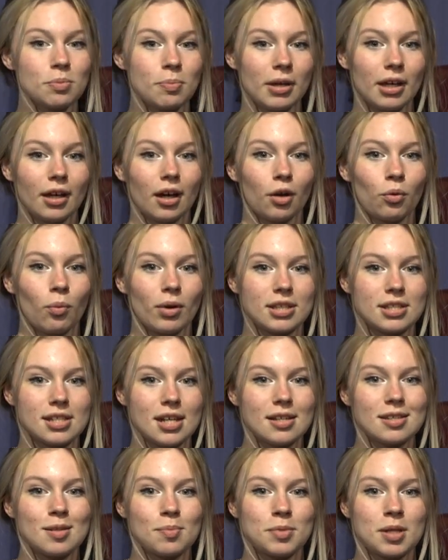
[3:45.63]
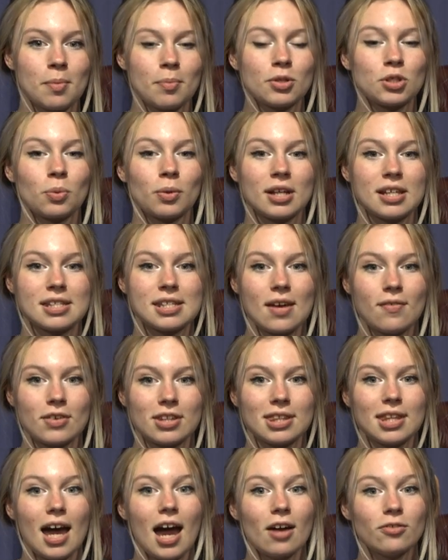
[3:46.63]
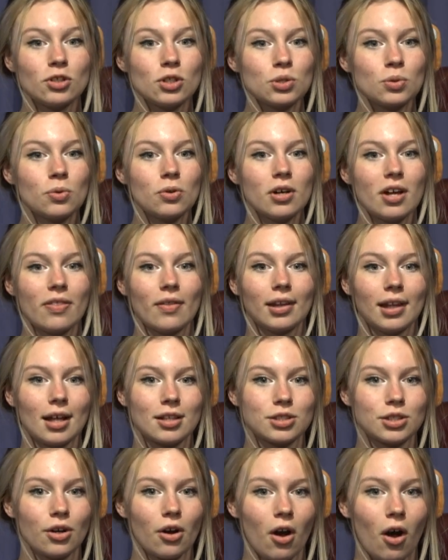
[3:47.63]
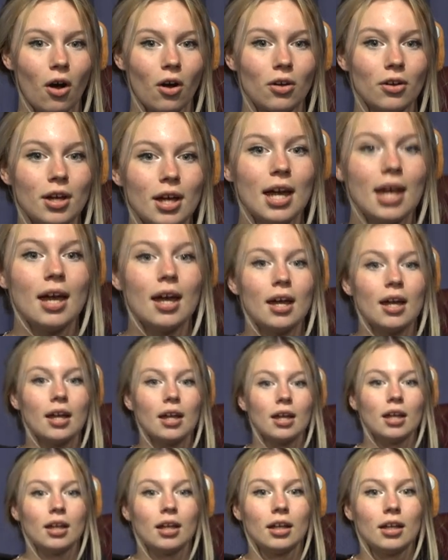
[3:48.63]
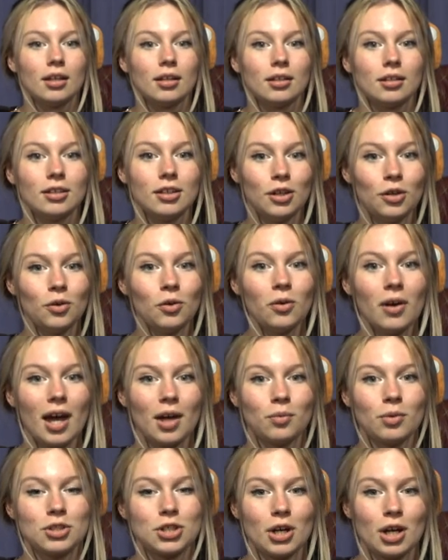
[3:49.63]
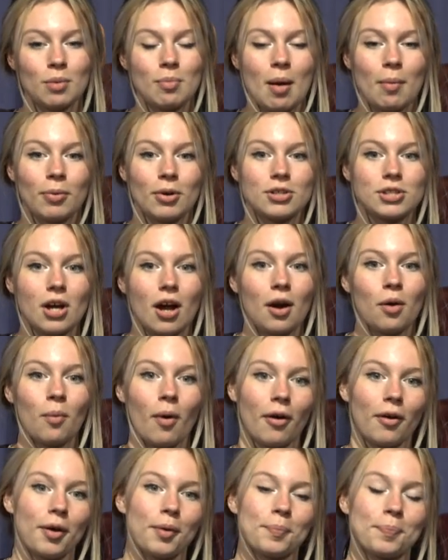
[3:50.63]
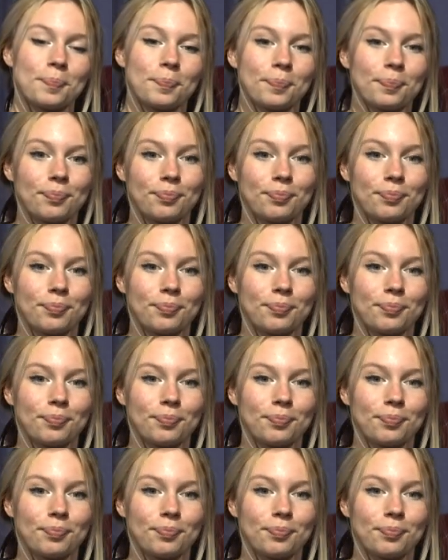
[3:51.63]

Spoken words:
meeting on Wednesday, September 27th after school in the Lancer Hall. New and returning members are welcome.